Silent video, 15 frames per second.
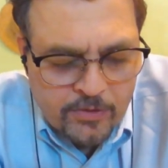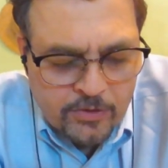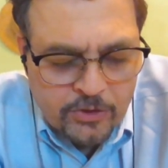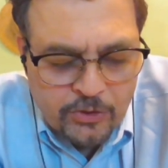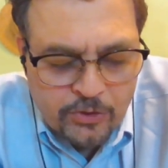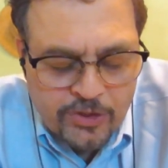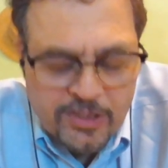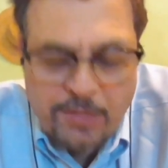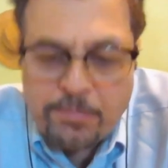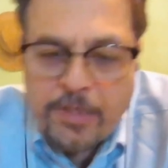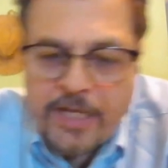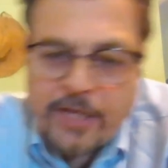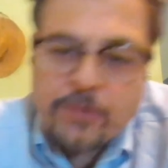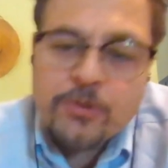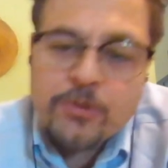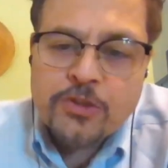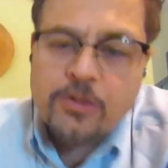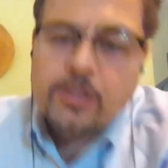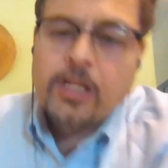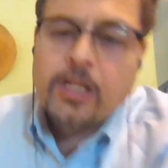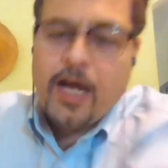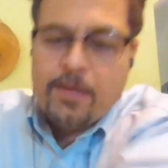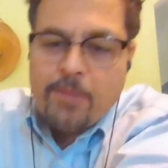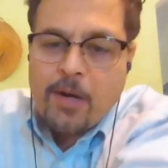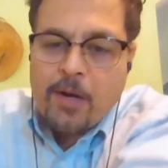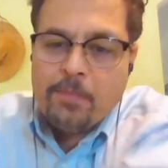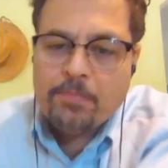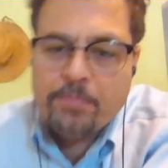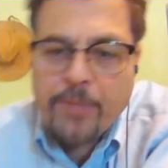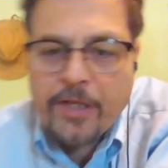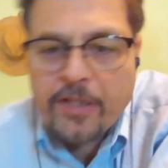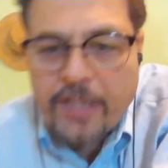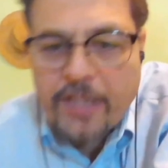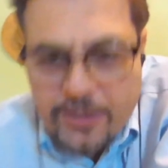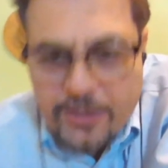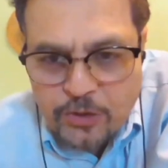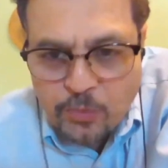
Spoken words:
to somebody who's to climb up buildings